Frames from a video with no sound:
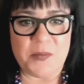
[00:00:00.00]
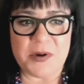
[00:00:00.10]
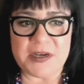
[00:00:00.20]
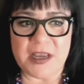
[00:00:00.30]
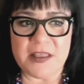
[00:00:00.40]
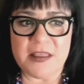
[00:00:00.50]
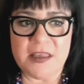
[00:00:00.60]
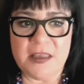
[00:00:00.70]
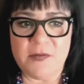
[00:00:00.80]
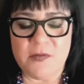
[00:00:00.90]
But I
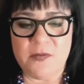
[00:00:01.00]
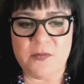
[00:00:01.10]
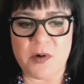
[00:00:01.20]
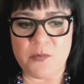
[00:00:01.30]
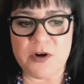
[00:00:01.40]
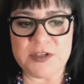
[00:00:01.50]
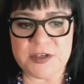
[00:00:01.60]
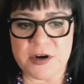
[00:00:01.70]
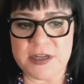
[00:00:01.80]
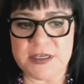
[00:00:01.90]
think what we're
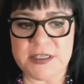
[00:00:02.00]
starting